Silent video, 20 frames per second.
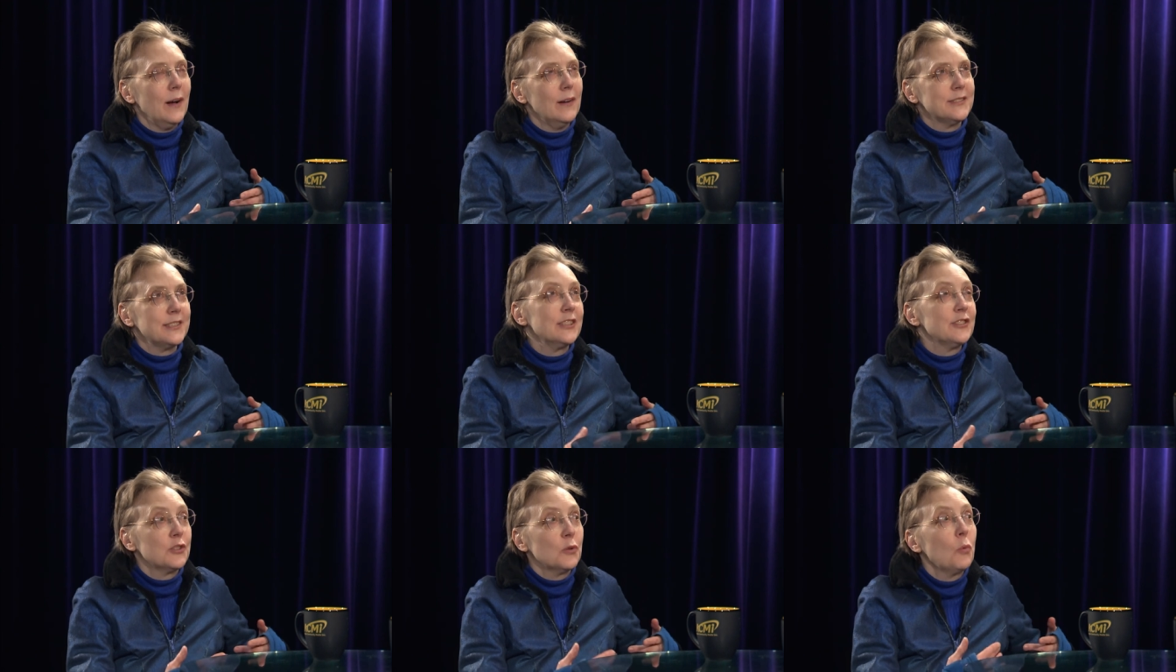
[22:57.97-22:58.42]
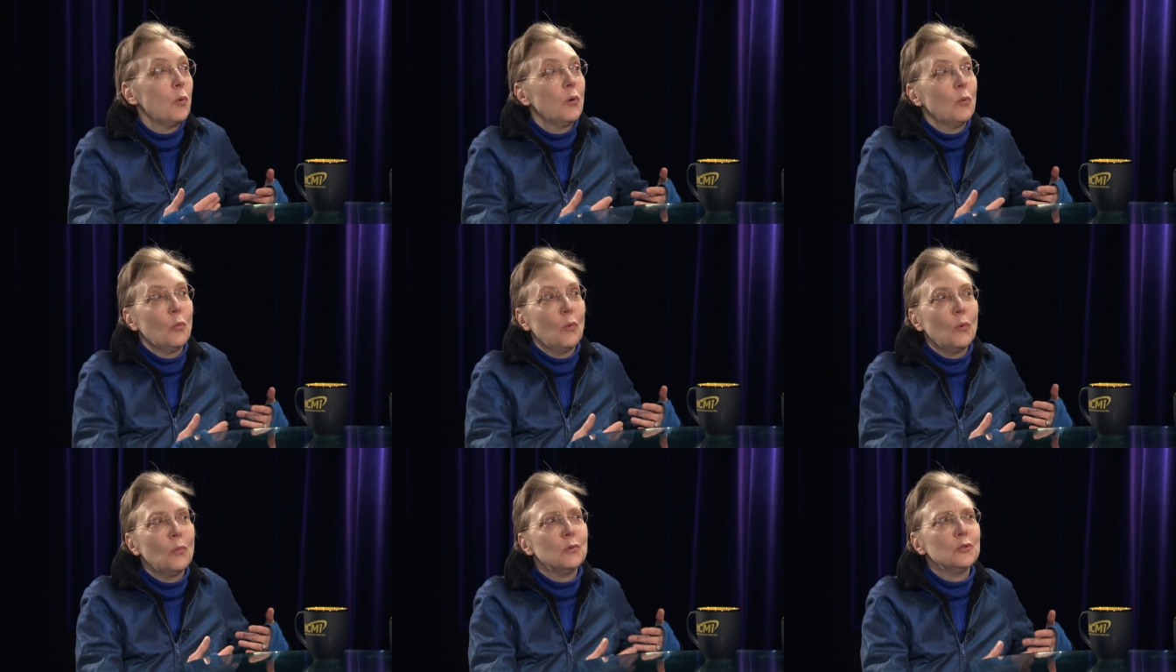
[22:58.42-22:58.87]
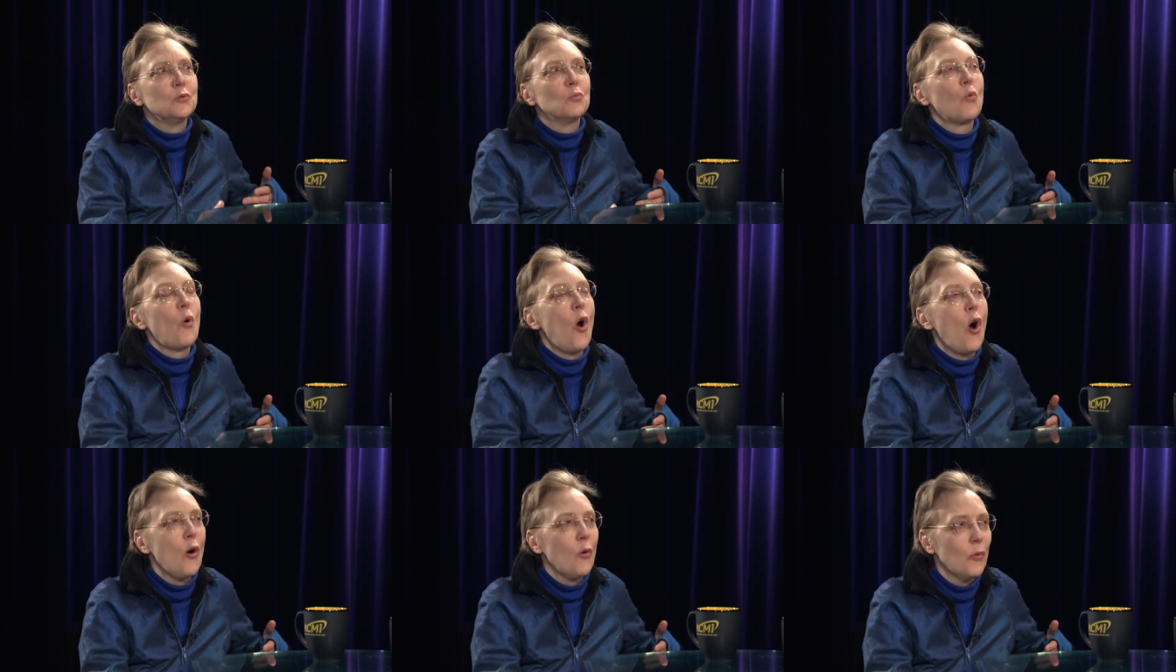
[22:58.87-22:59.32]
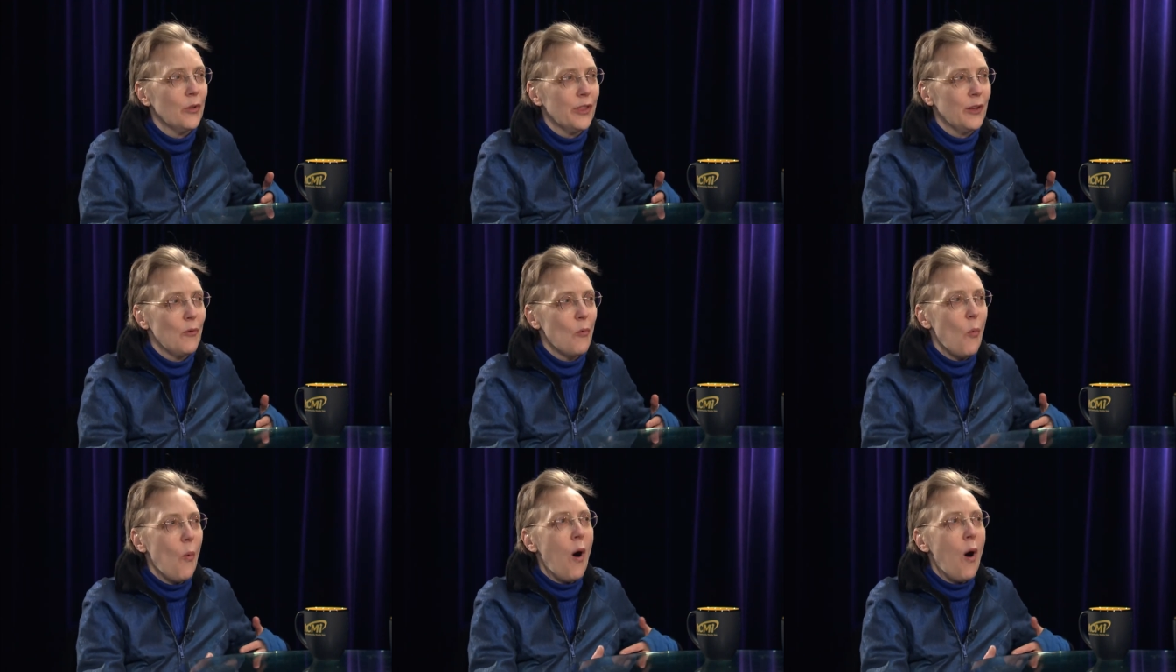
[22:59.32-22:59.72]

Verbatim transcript: essentially what what was wrong with it,